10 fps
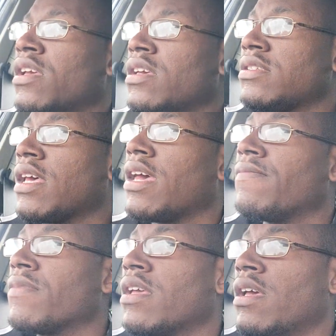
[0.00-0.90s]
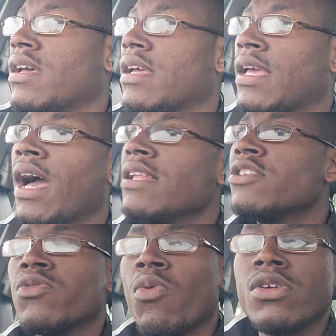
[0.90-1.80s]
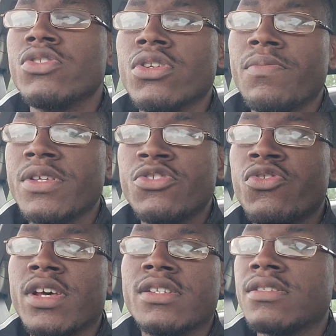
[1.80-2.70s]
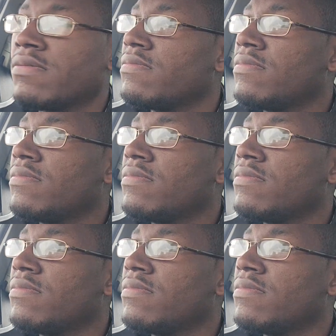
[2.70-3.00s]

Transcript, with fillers: Is that God doesn't want you to be stressed.